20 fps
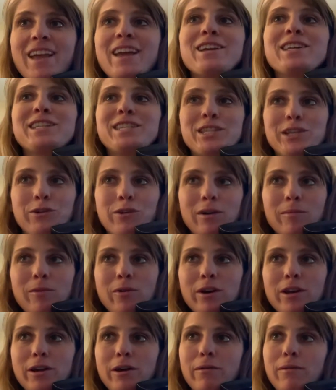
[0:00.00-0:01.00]
2 or
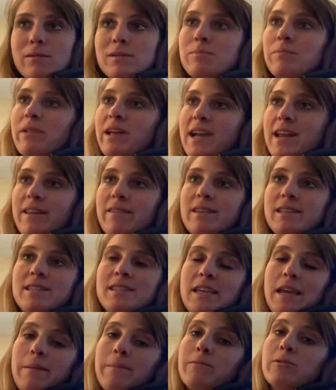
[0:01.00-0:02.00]
more notes played in the
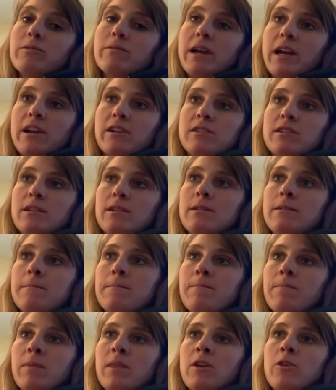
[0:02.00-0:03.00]
same direction
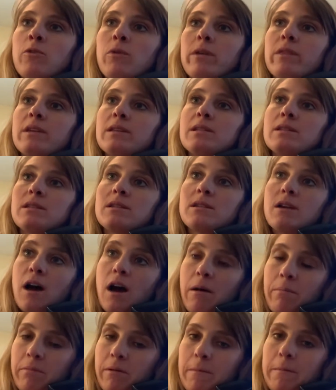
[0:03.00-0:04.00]
with a
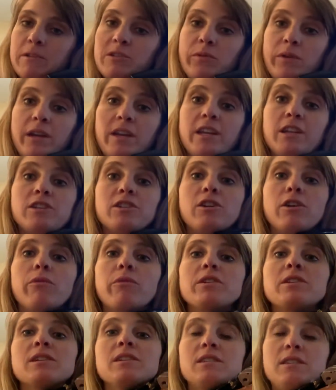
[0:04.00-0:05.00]
stop between each note,
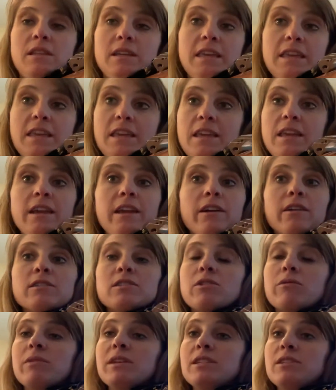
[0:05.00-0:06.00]
which is the key here.
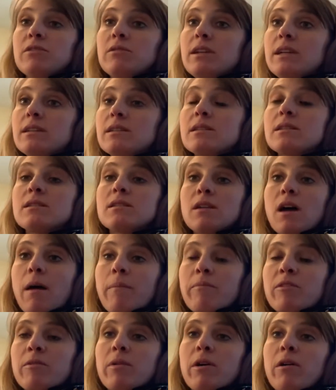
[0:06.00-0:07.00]
So we do need to
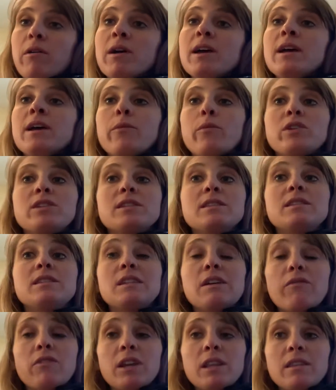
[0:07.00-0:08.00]
stop the bow, which is
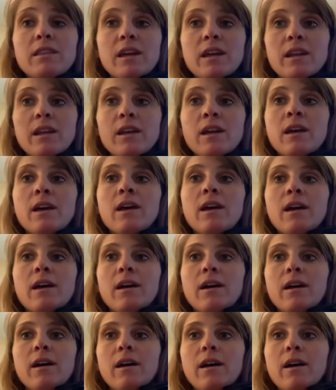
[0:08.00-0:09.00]
different than
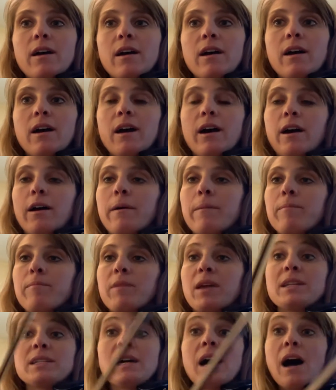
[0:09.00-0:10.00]

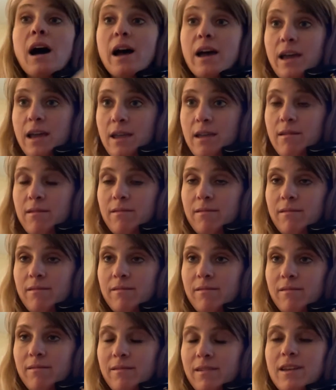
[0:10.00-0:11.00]
a tie.
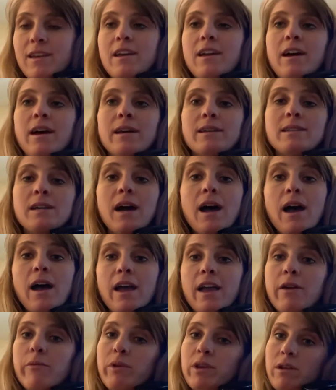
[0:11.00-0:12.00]
A
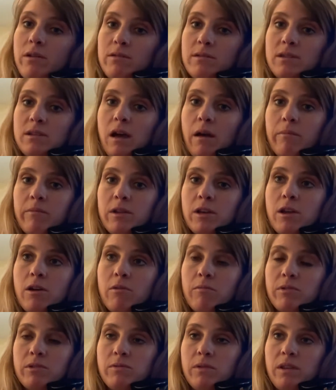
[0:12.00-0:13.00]
tie, we don't stop the
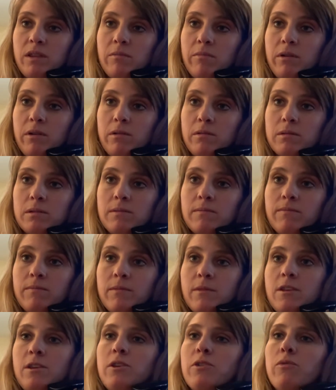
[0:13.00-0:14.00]
note between the bows.
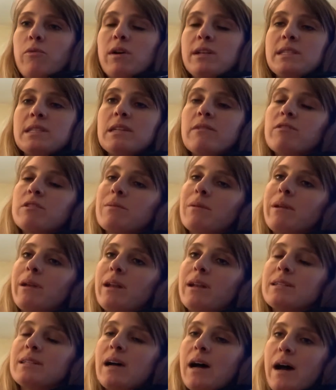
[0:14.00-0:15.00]
What's the difference
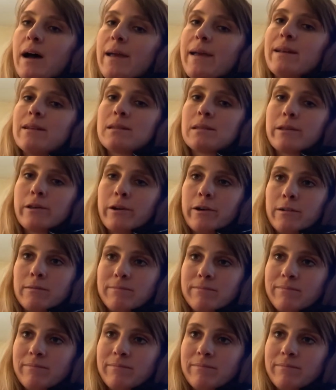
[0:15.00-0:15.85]
between a tie and a slur?